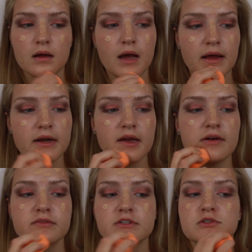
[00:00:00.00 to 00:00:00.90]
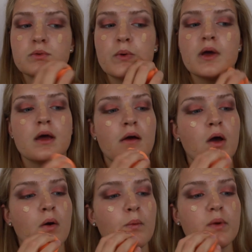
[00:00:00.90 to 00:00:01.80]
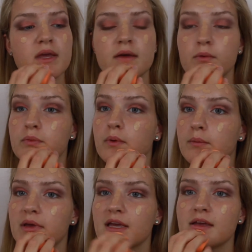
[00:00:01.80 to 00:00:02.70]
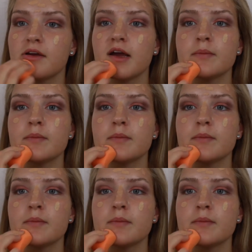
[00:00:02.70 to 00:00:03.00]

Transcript: kind of coverage we get with what we get here.